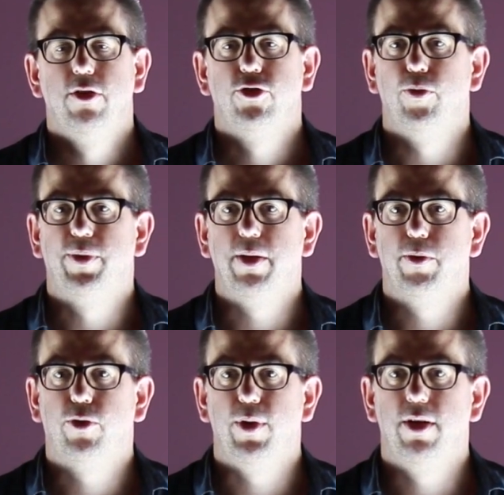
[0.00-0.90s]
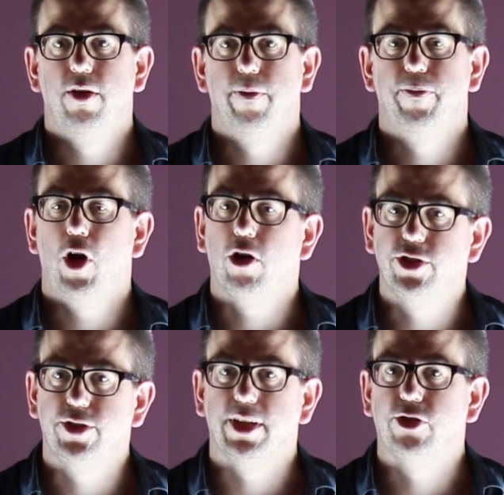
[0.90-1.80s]
something between
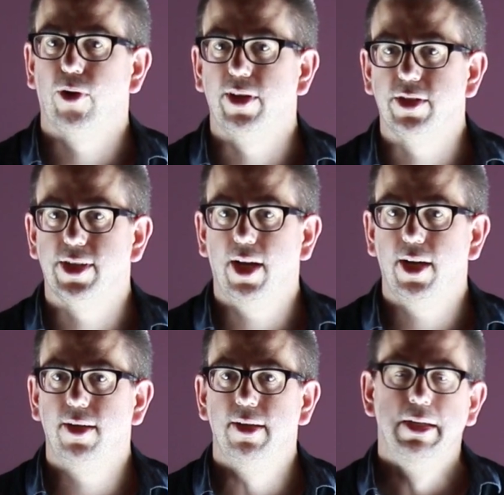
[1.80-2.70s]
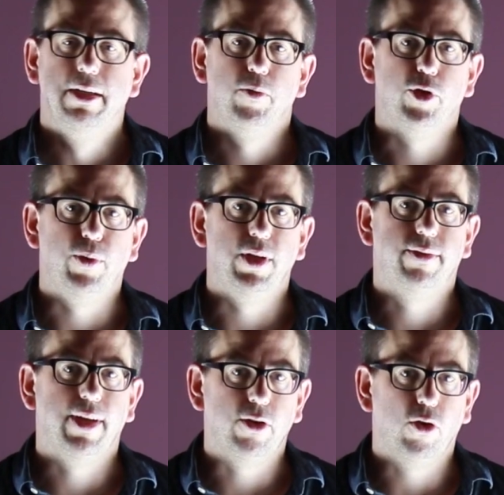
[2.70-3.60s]
architecture and design, between
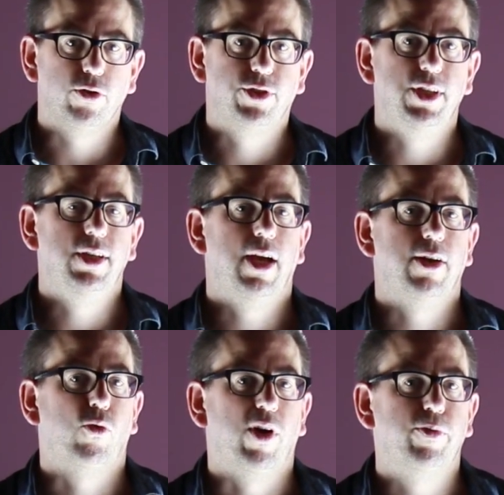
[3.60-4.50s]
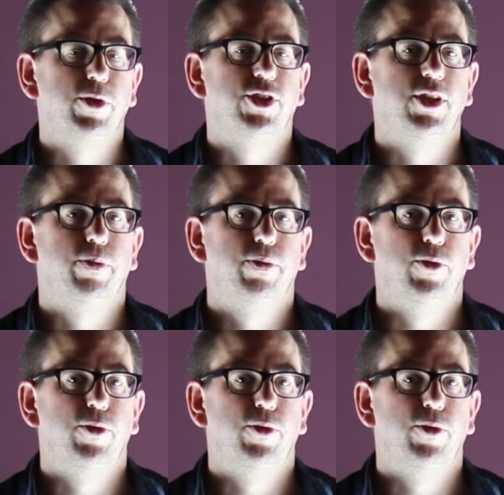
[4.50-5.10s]
technology and craftsmanship,